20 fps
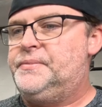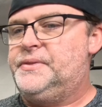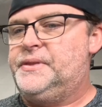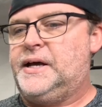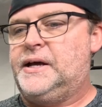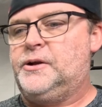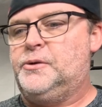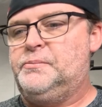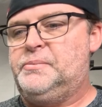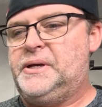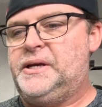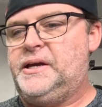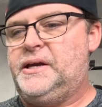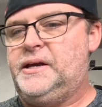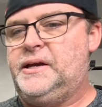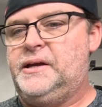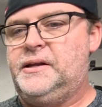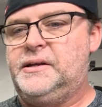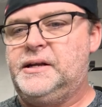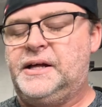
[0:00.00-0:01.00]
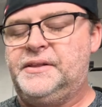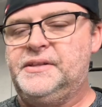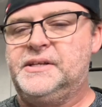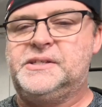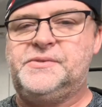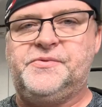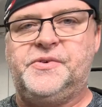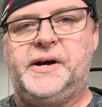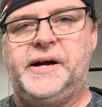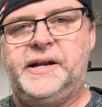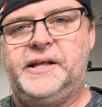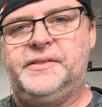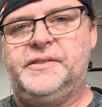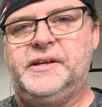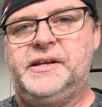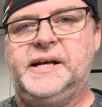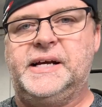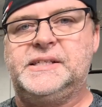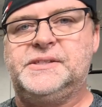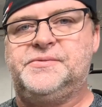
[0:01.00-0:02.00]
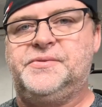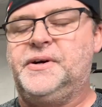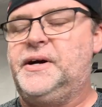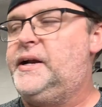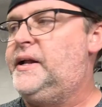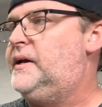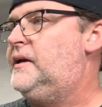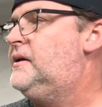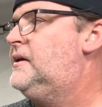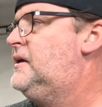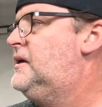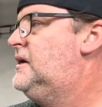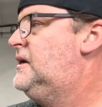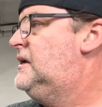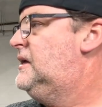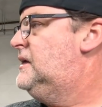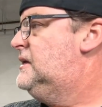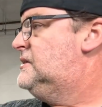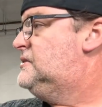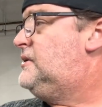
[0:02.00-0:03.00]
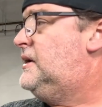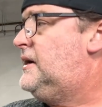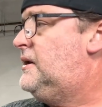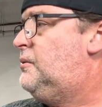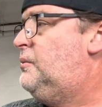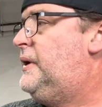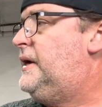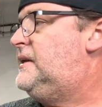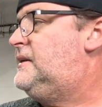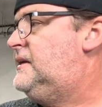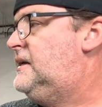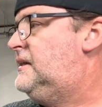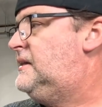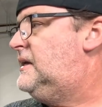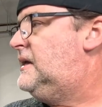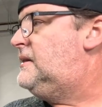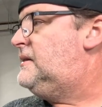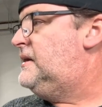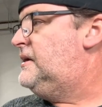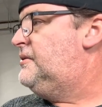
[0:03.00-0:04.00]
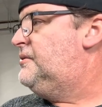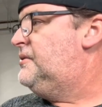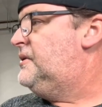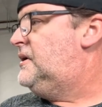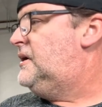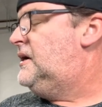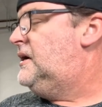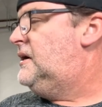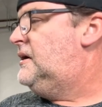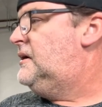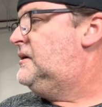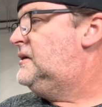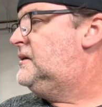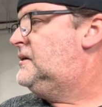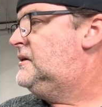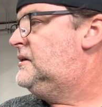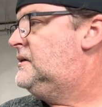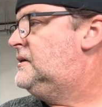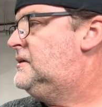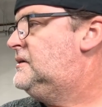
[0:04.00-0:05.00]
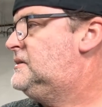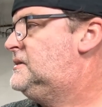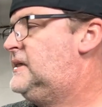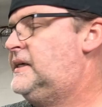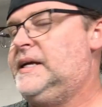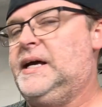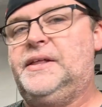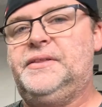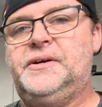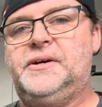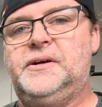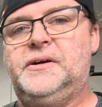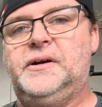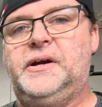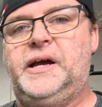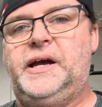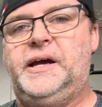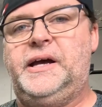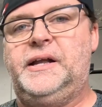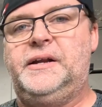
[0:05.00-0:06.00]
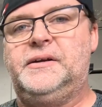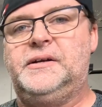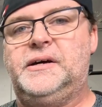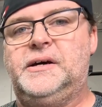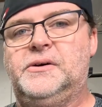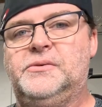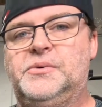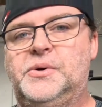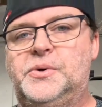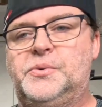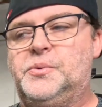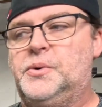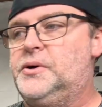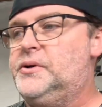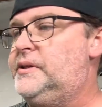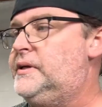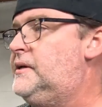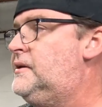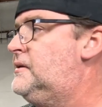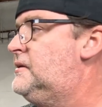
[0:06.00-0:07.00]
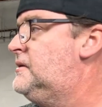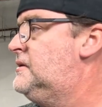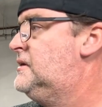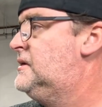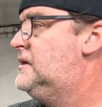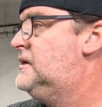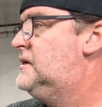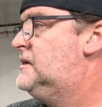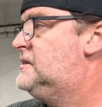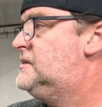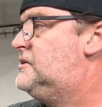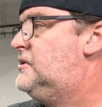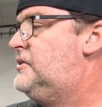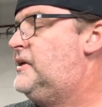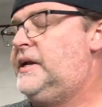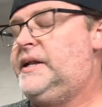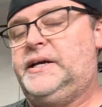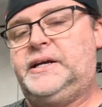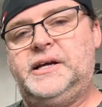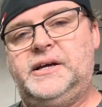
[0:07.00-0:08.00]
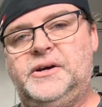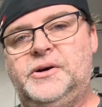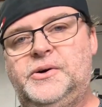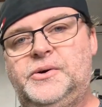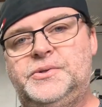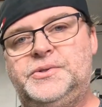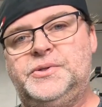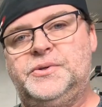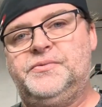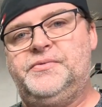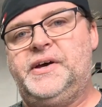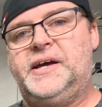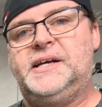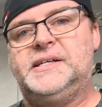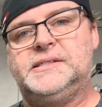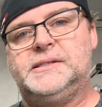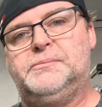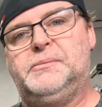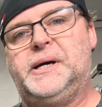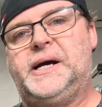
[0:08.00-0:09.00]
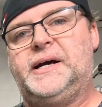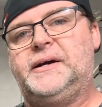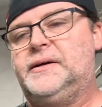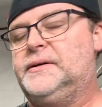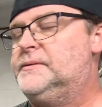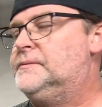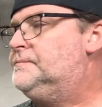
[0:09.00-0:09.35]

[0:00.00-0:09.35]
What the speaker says: That'll be not this Friday, the next Friday. So I got a week to get that thing together and roadworthy so that it can go to Vegas and back.